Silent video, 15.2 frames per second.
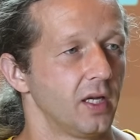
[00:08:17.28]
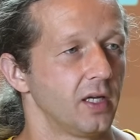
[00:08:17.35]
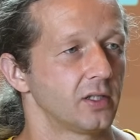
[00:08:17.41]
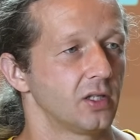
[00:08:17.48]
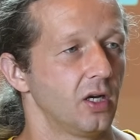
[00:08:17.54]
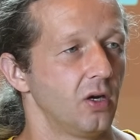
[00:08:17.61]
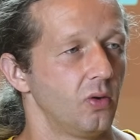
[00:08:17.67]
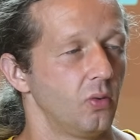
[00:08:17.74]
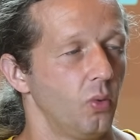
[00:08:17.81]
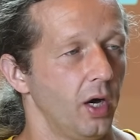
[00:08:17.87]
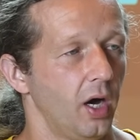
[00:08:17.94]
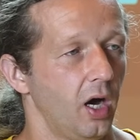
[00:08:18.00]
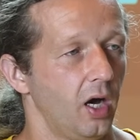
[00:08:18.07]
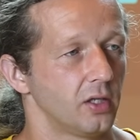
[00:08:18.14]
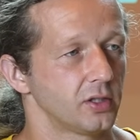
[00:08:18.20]
so what
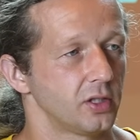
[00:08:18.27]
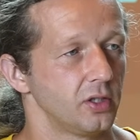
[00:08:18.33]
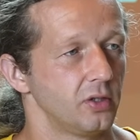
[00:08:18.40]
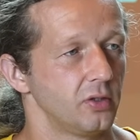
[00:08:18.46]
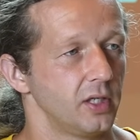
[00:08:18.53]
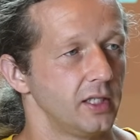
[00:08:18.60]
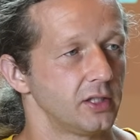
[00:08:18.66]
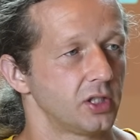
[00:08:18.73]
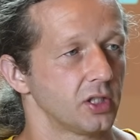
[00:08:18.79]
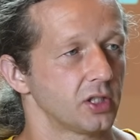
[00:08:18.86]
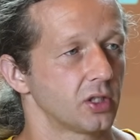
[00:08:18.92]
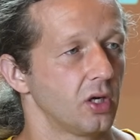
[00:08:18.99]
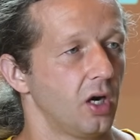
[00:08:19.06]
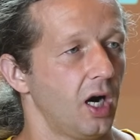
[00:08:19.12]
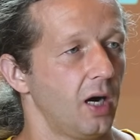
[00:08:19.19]
I'll do is
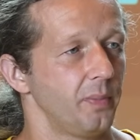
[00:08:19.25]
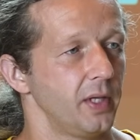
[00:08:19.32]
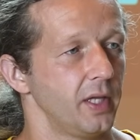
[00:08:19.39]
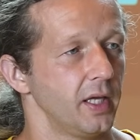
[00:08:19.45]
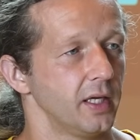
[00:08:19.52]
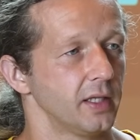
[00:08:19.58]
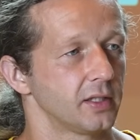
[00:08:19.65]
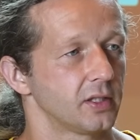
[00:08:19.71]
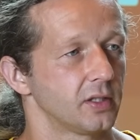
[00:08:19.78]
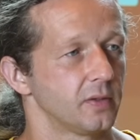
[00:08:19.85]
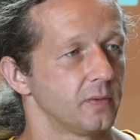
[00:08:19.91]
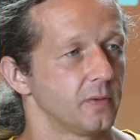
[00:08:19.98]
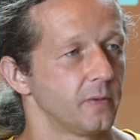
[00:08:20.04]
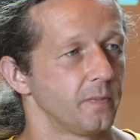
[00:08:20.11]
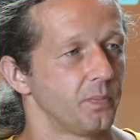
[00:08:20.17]
just copy this
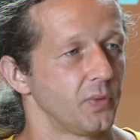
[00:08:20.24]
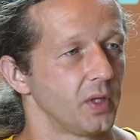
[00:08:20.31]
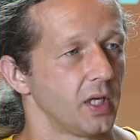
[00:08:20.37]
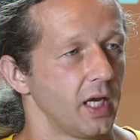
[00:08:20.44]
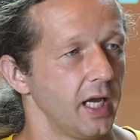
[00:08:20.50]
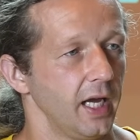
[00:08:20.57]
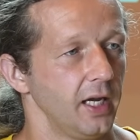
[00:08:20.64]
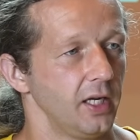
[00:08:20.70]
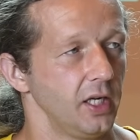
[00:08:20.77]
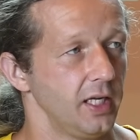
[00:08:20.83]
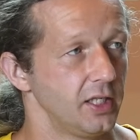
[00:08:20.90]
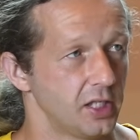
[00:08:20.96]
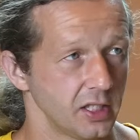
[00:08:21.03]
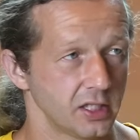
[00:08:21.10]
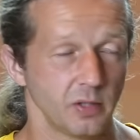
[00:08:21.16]
and
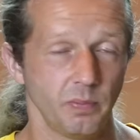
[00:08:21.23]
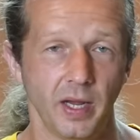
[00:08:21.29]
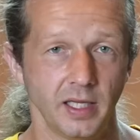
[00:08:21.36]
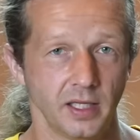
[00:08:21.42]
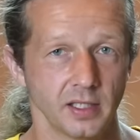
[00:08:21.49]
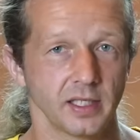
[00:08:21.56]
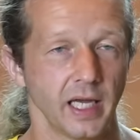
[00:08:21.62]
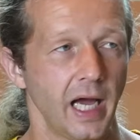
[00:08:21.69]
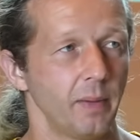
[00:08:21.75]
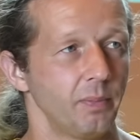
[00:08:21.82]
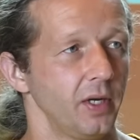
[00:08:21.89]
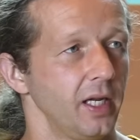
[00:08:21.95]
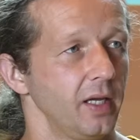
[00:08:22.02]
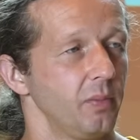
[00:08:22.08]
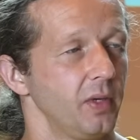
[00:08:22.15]
anticipate this
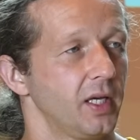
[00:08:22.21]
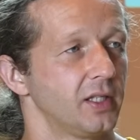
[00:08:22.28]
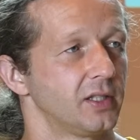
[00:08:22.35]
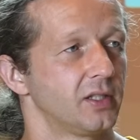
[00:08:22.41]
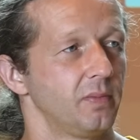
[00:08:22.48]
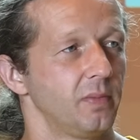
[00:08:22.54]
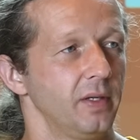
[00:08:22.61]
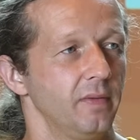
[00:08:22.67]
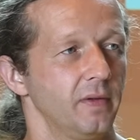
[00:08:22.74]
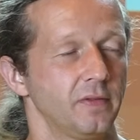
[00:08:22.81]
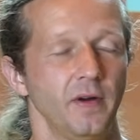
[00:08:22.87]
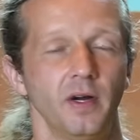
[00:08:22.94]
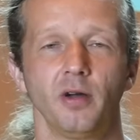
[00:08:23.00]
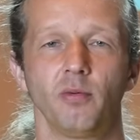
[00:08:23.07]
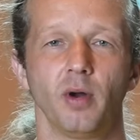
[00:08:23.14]
happening because it's
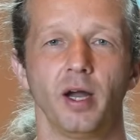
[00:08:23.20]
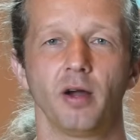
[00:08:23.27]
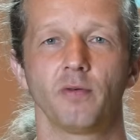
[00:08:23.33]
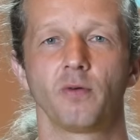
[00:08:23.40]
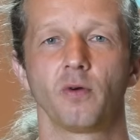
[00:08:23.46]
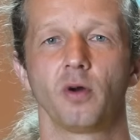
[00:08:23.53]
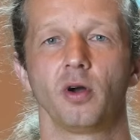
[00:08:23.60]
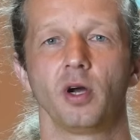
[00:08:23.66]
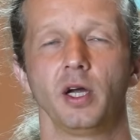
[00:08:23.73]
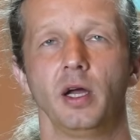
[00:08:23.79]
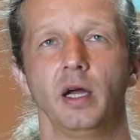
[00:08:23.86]
very rare for uh,